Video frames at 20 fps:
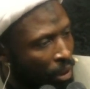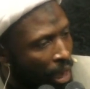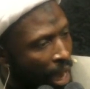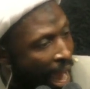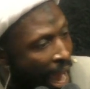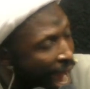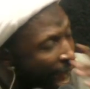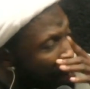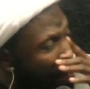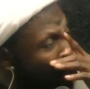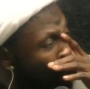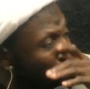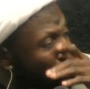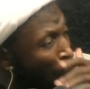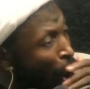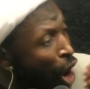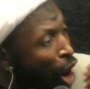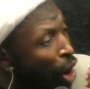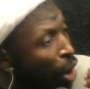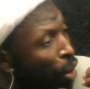And you
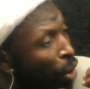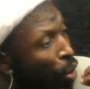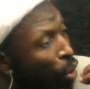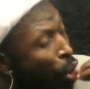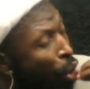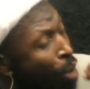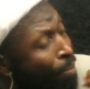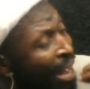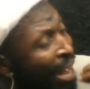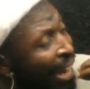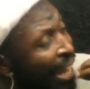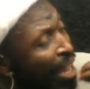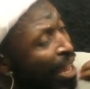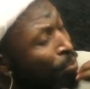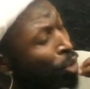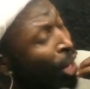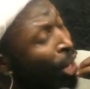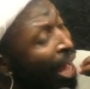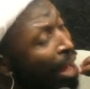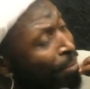know, Umar
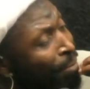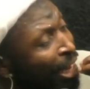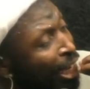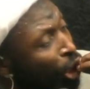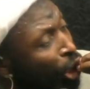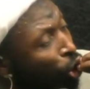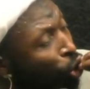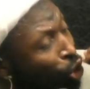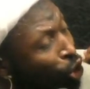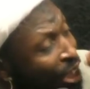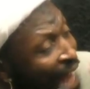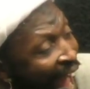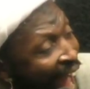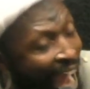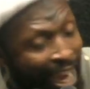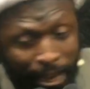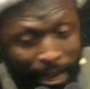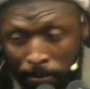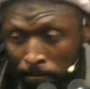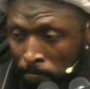ibn Hamad
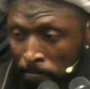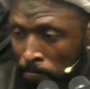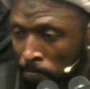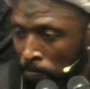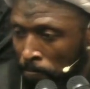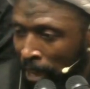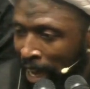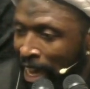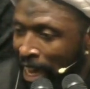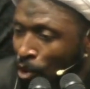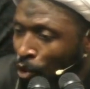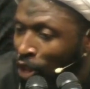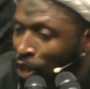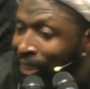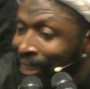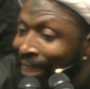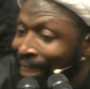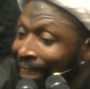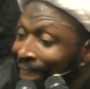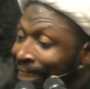al-Khuza'i, he
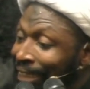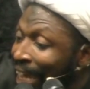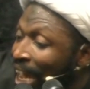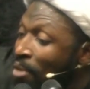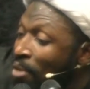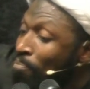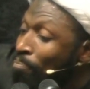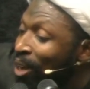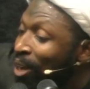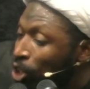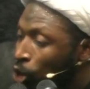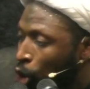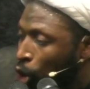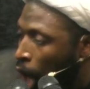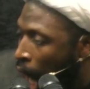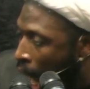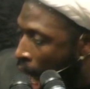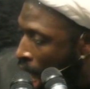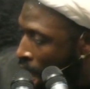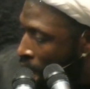was killed in Basra.
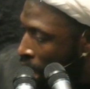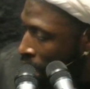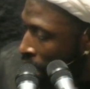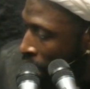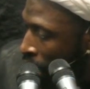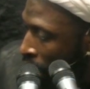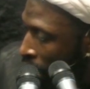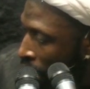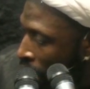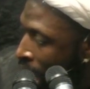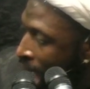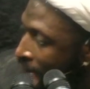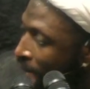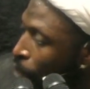And